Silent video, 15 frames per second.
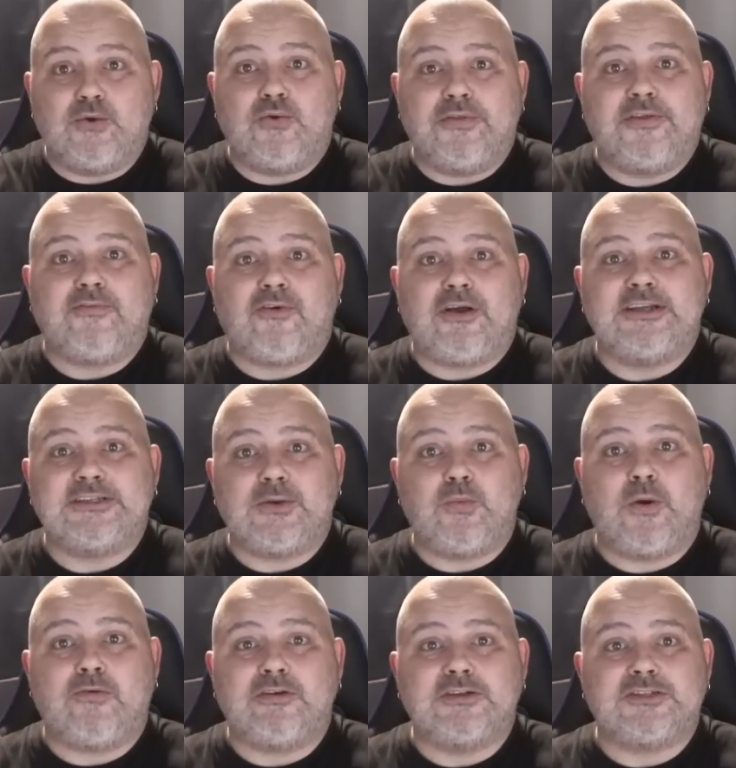authorise a
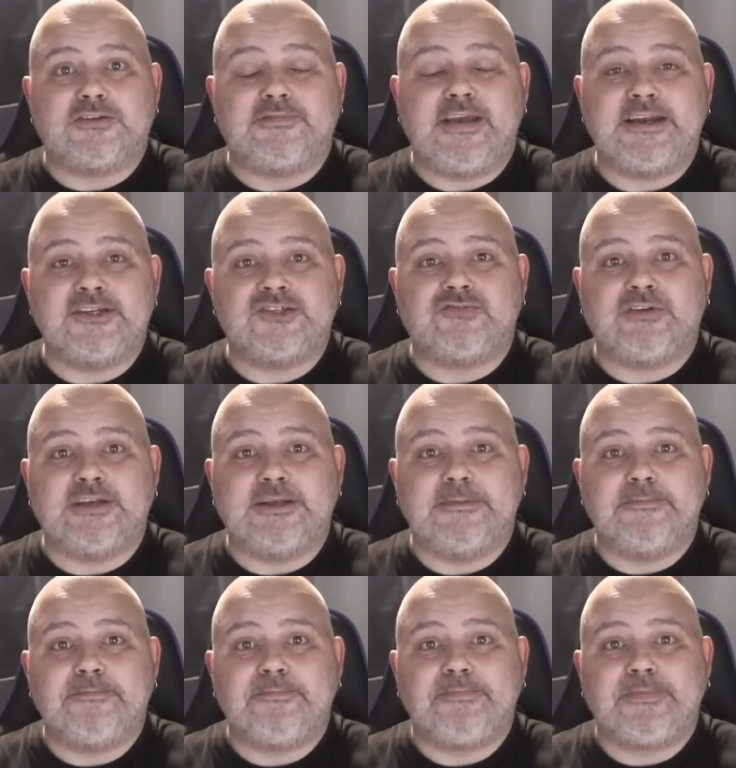warrant of entry.
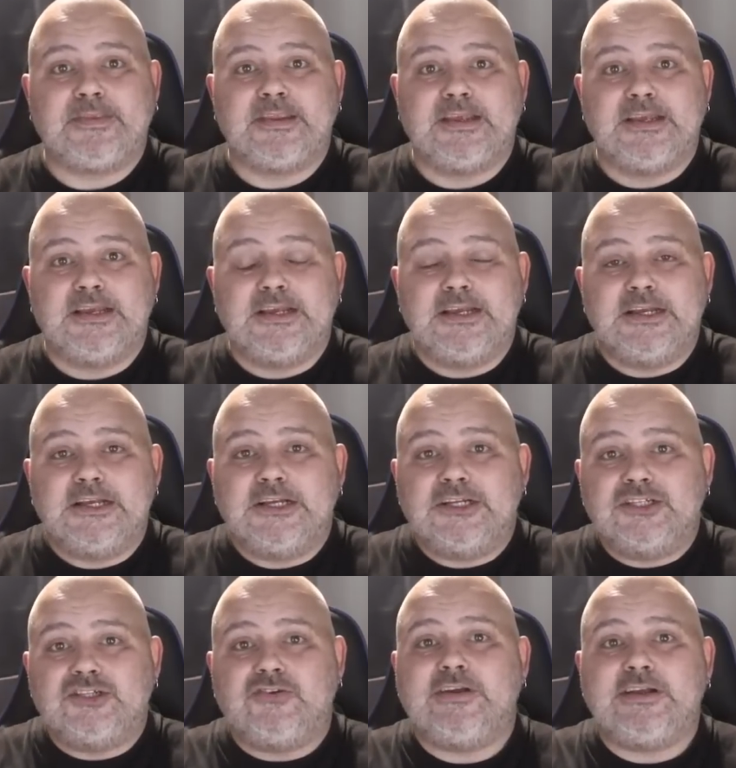
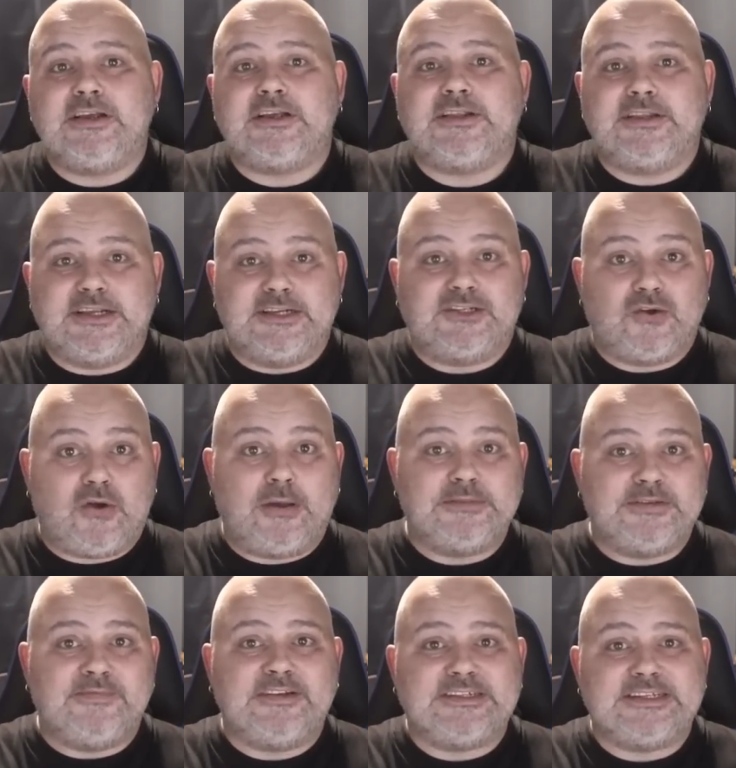During the
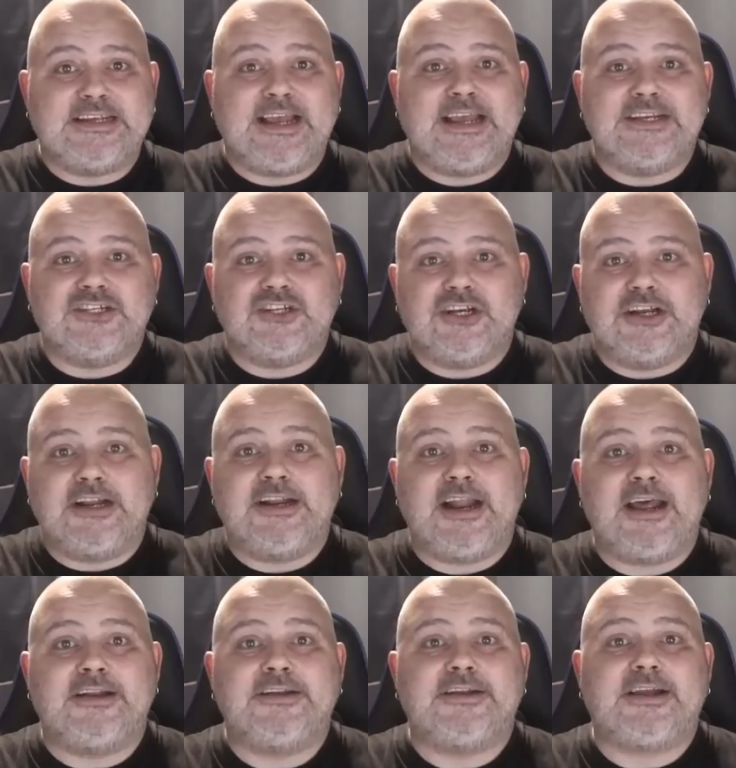Times investigation, an
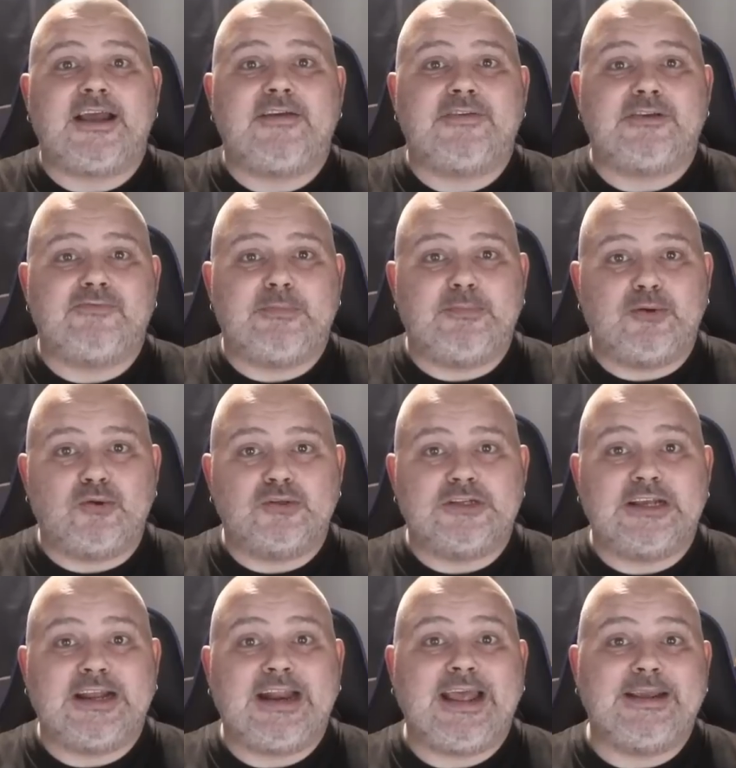undercover
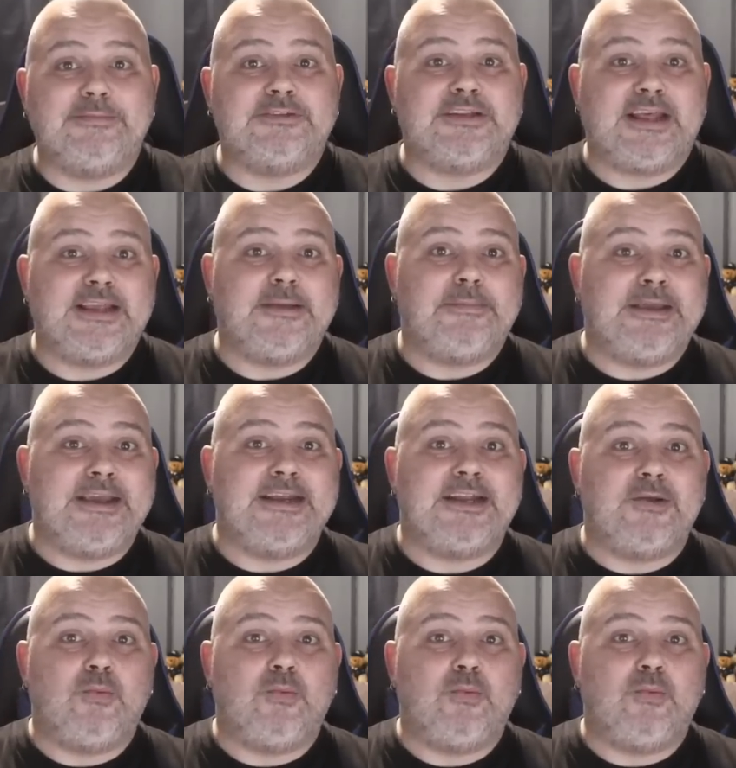reporter claimed they appeared